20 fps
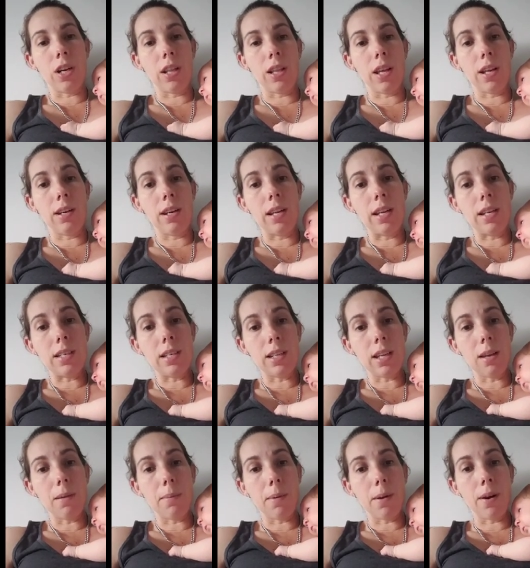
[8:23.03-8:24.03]
and they need to
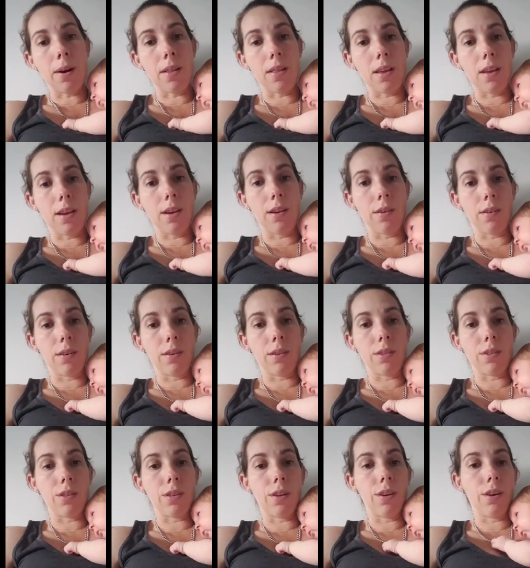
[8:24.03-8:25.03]
keep an eye on their hearing.
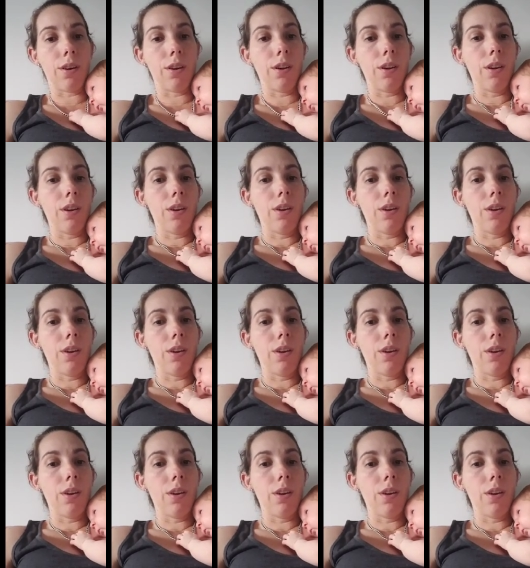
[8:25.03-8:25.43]
So